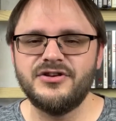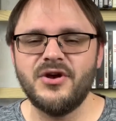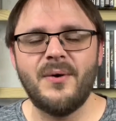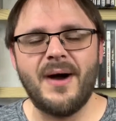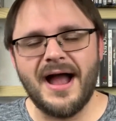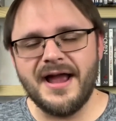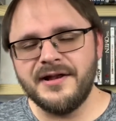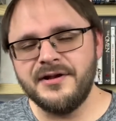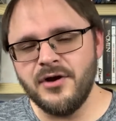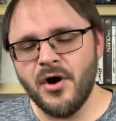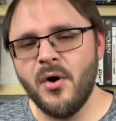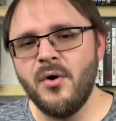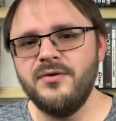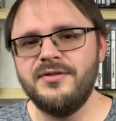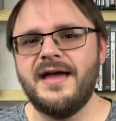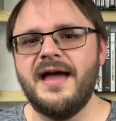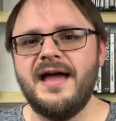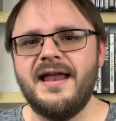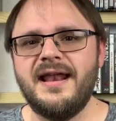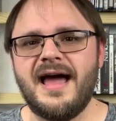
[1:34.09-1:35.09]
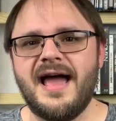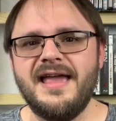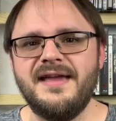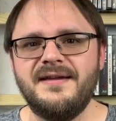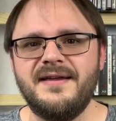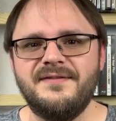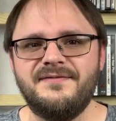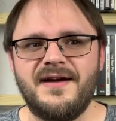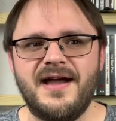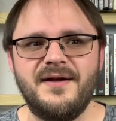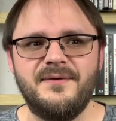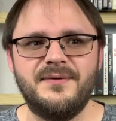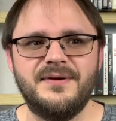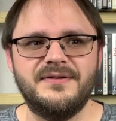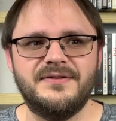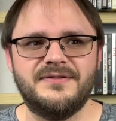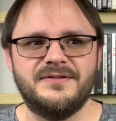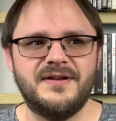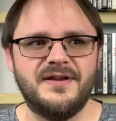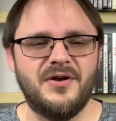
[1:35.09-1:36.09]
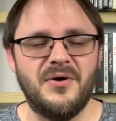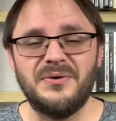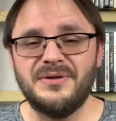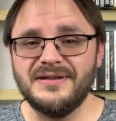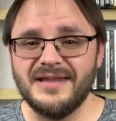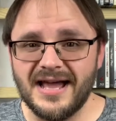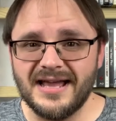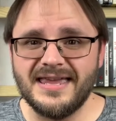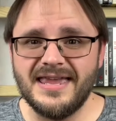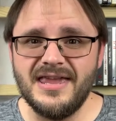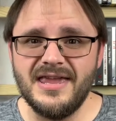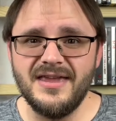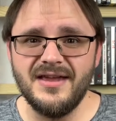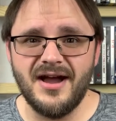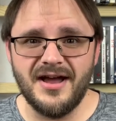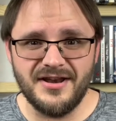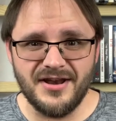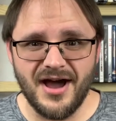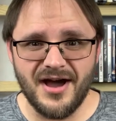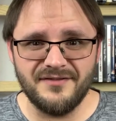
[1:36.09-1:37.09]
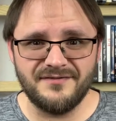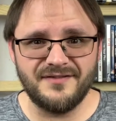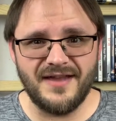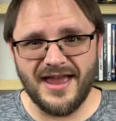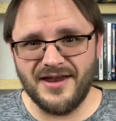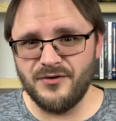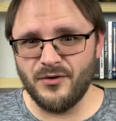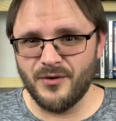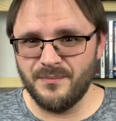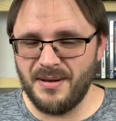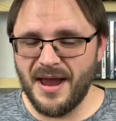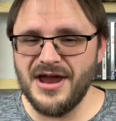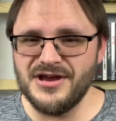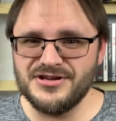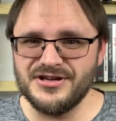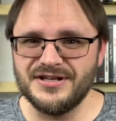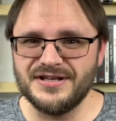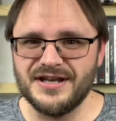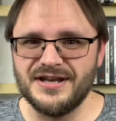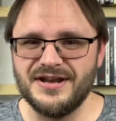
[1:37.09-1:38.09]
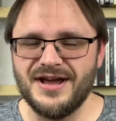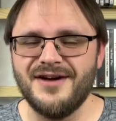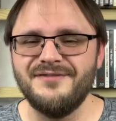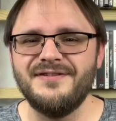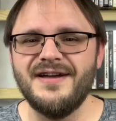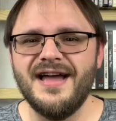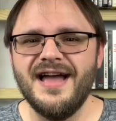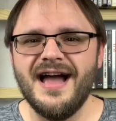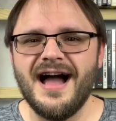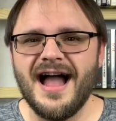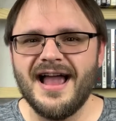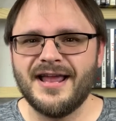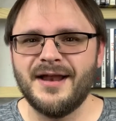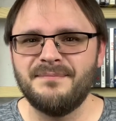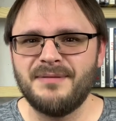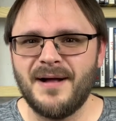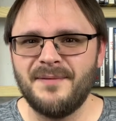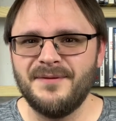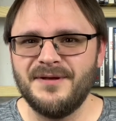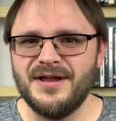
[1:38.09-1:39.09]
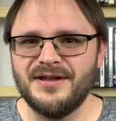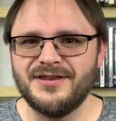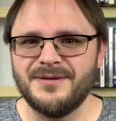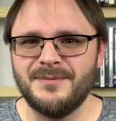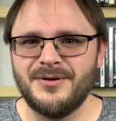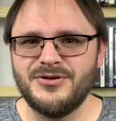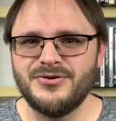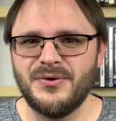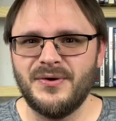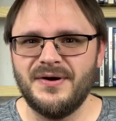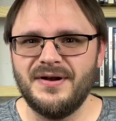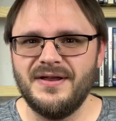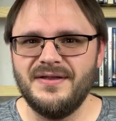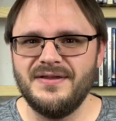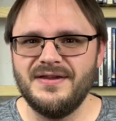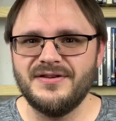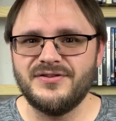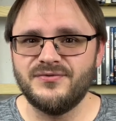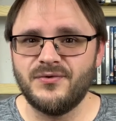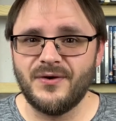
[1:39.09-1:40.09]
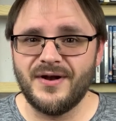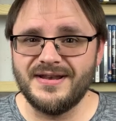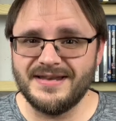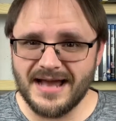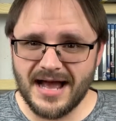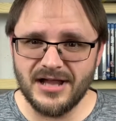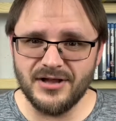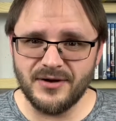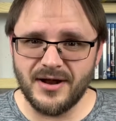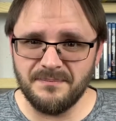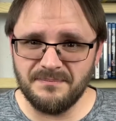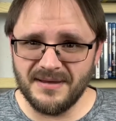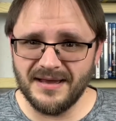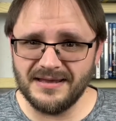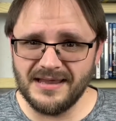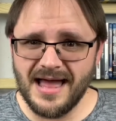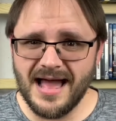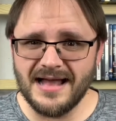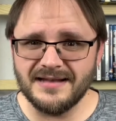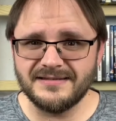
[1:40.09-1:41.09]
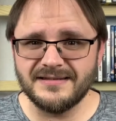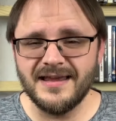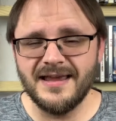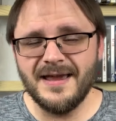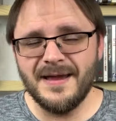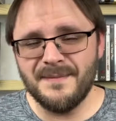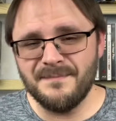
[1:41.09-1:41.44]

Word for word: So I know that if I was, you know, lucky enough and or patient enough, I could probably get the majority of these for $1 at Big Lots,